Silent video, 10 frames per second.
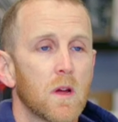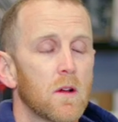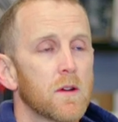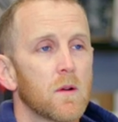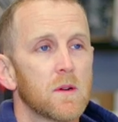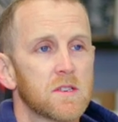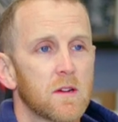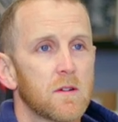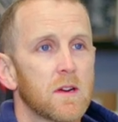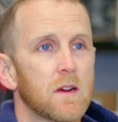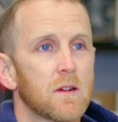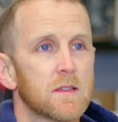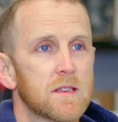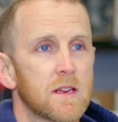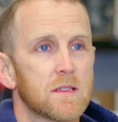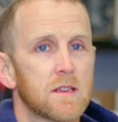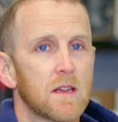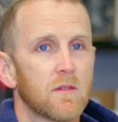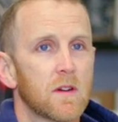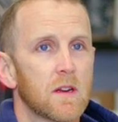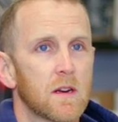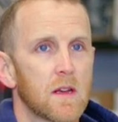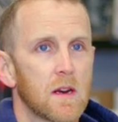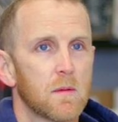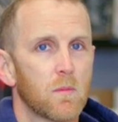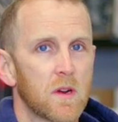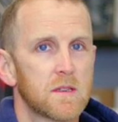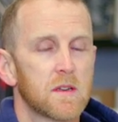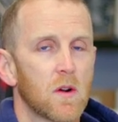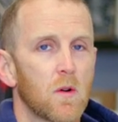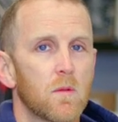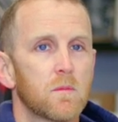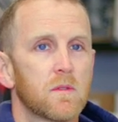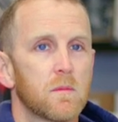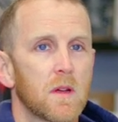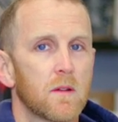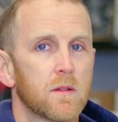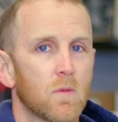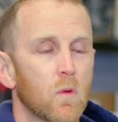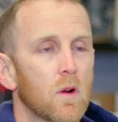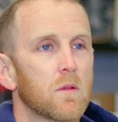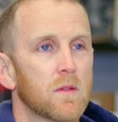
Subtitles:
We all know each other here in St. Stephen, and it brings it home to be able to work with